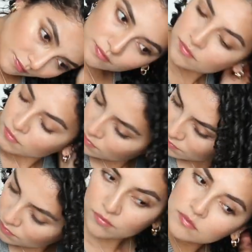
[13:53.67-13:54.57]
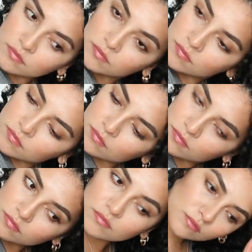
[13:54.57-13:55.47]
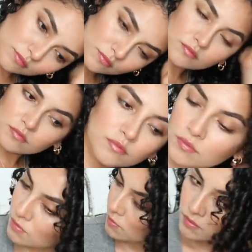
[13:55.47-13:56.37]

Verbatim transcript: and shake the roots. I do not have a